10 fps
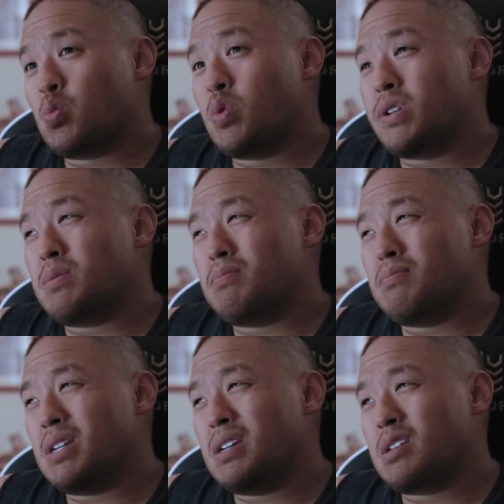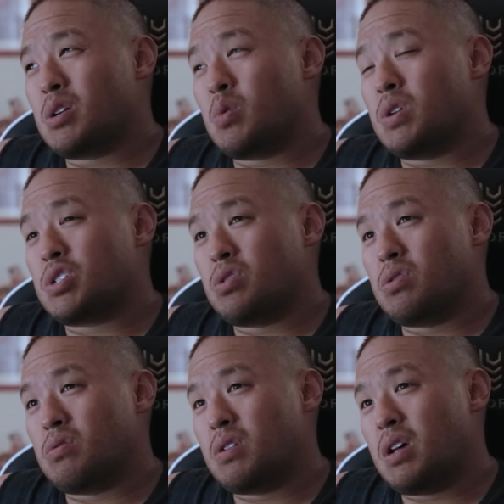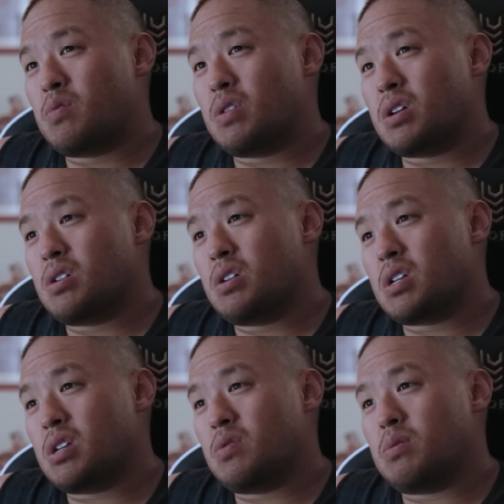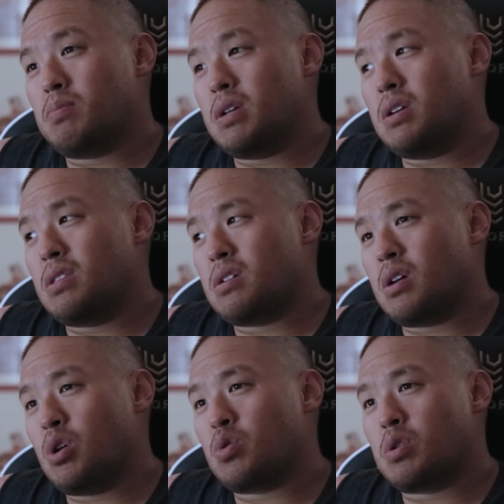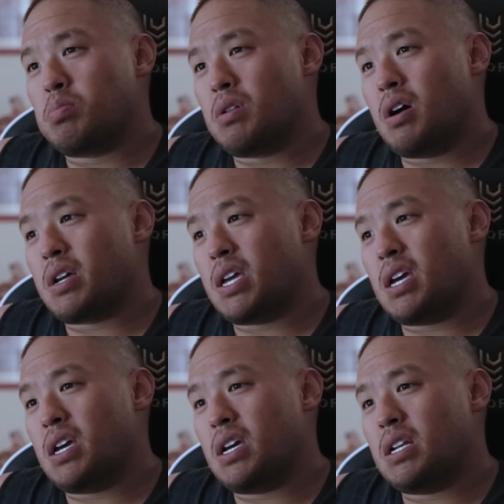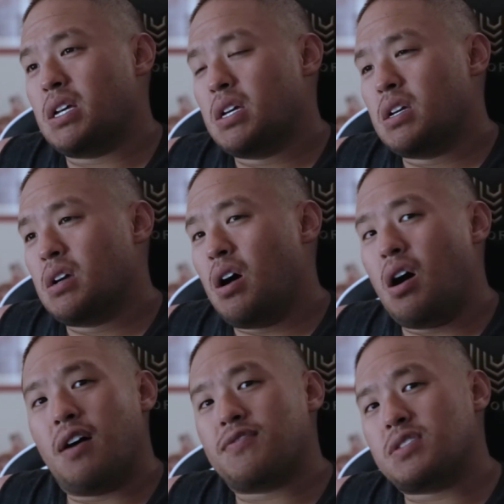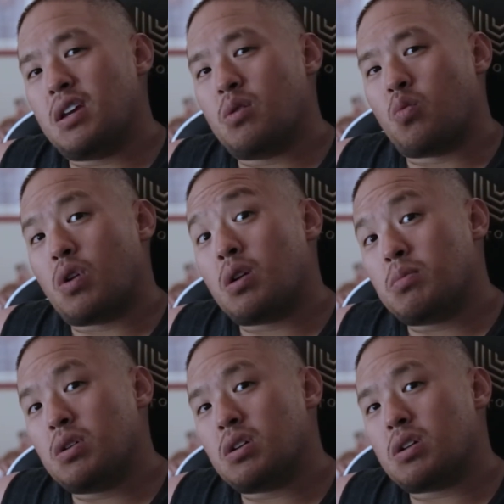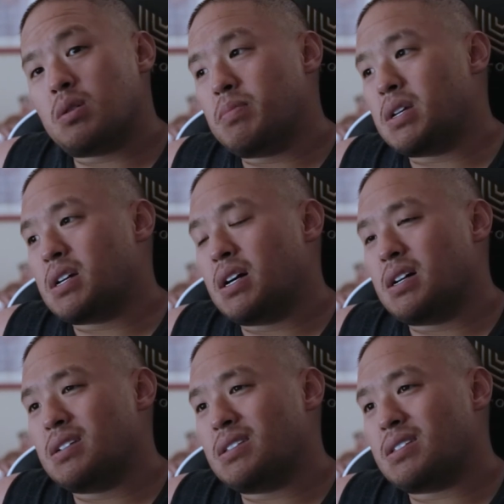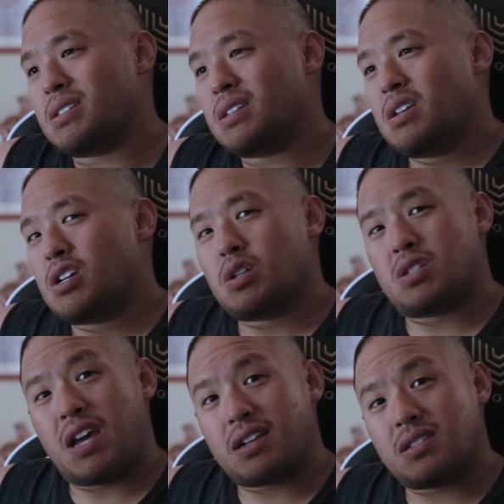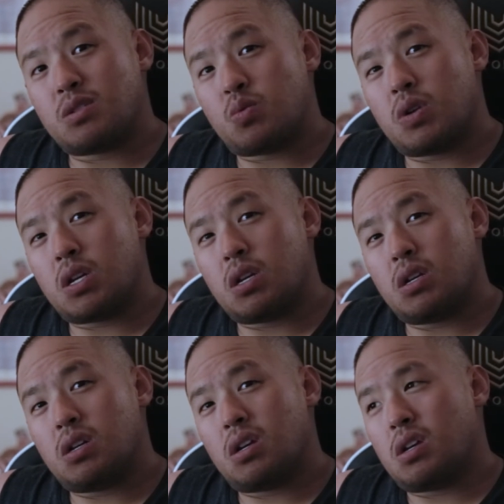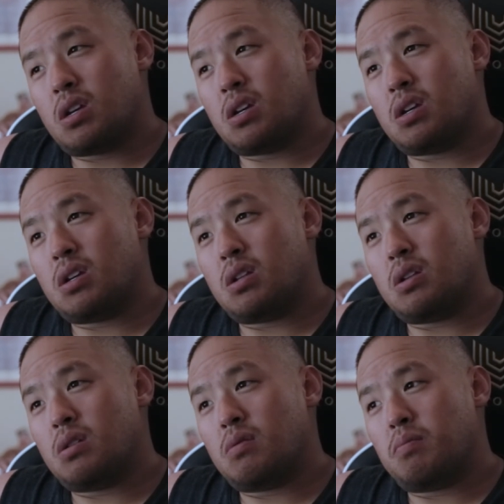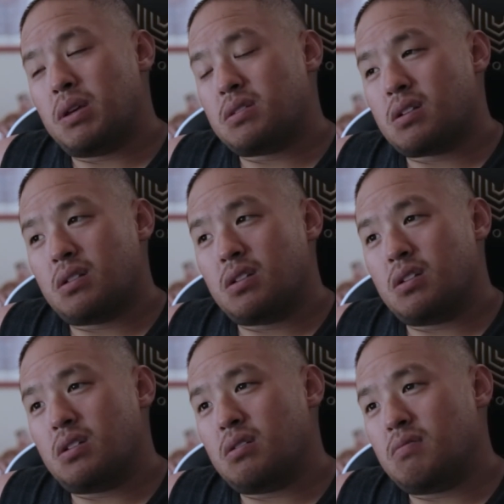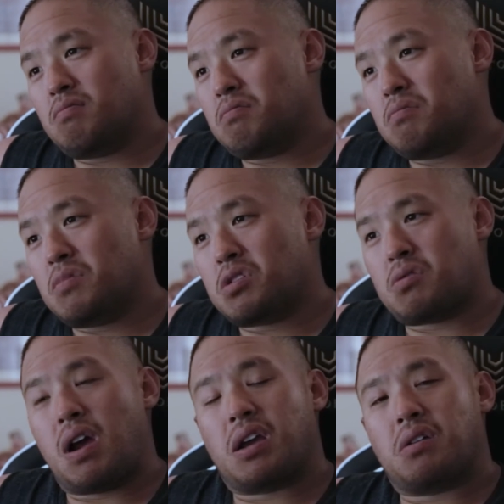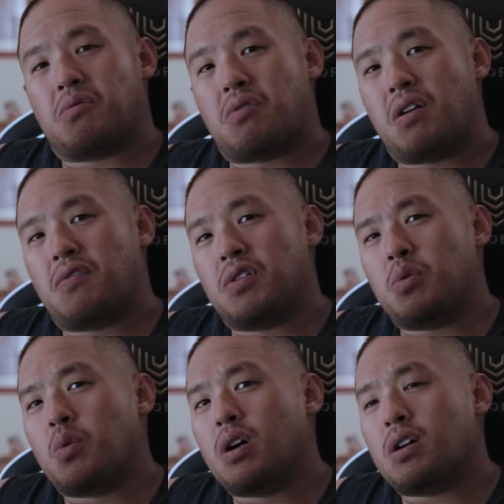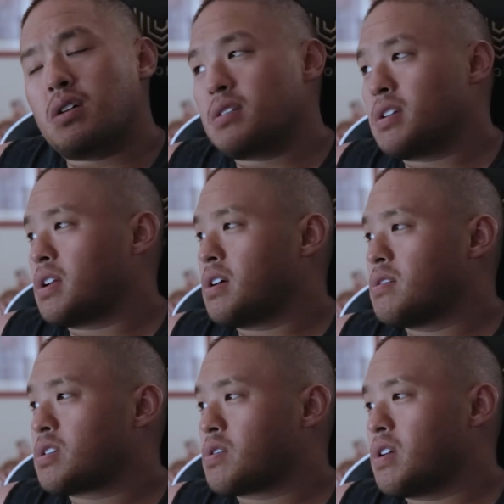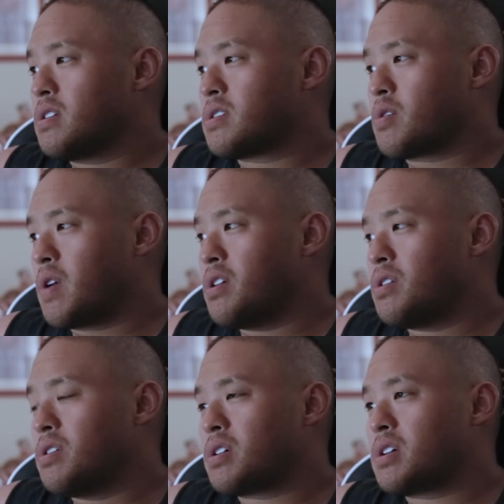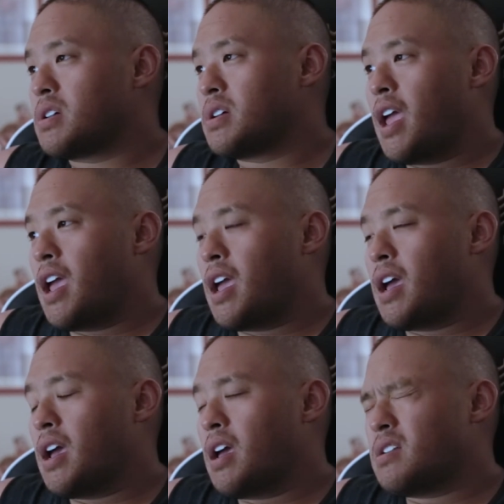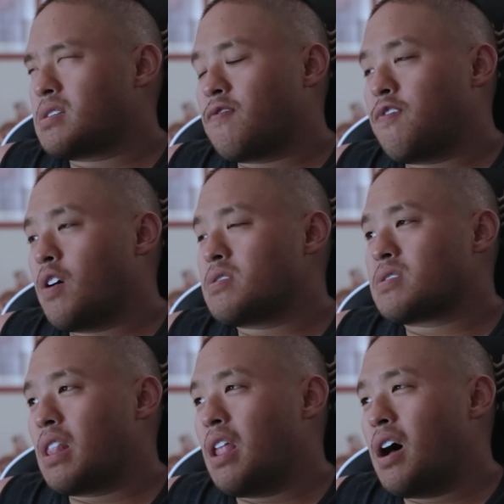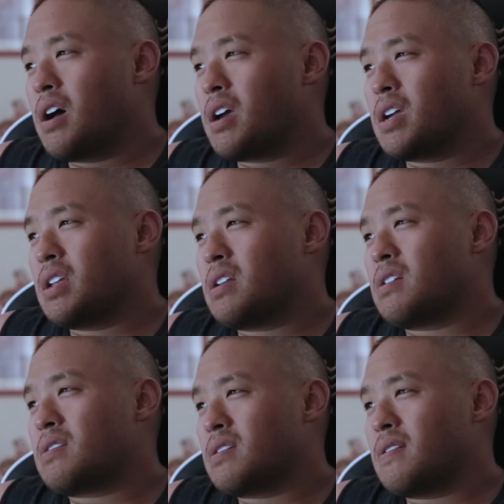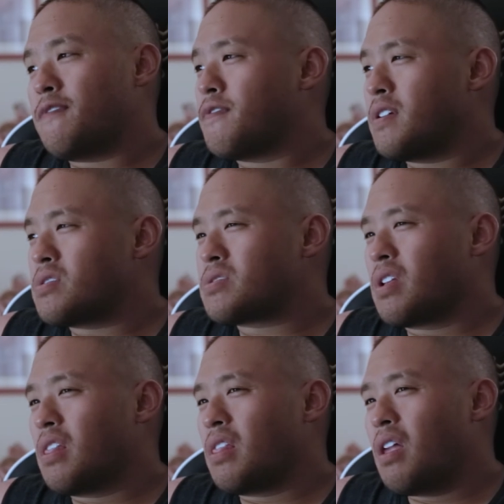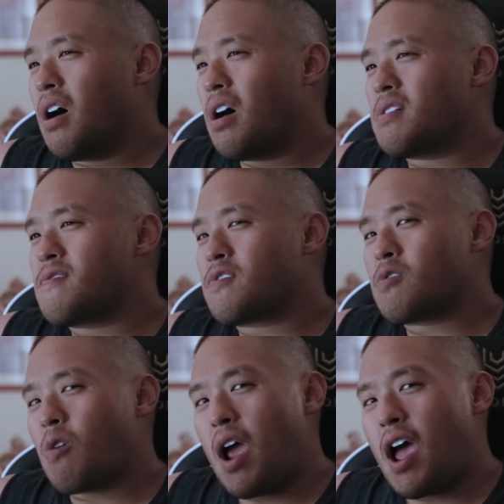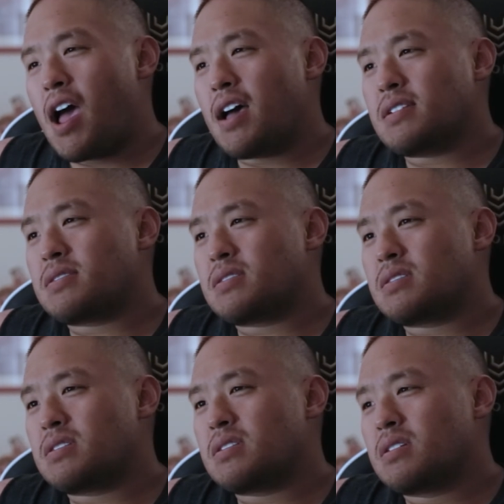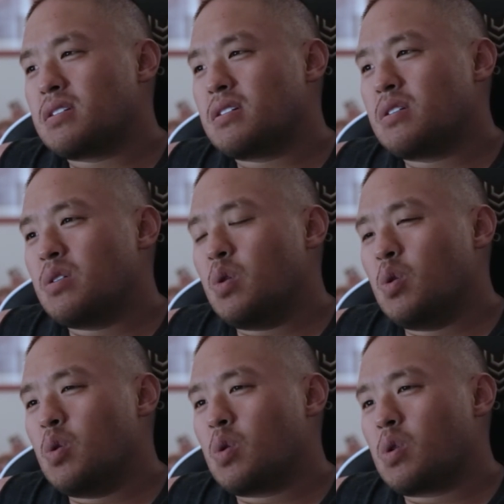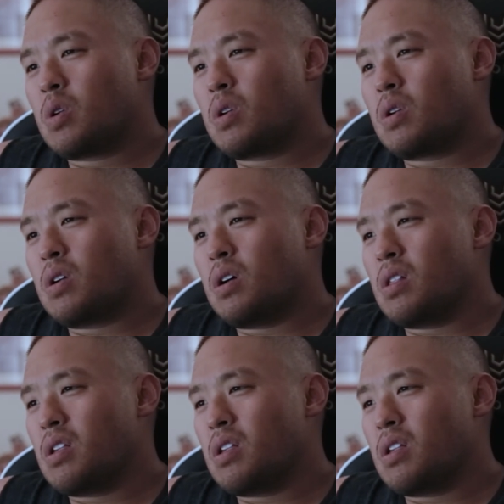wouldn't be the original Ned rig hook. It would be the Owner Blockhead offset worm hook, because you could Texas rig it and basically drag it wherever you want. It's great. It's a great hook. And as far as lines, if there's a lot of grass or a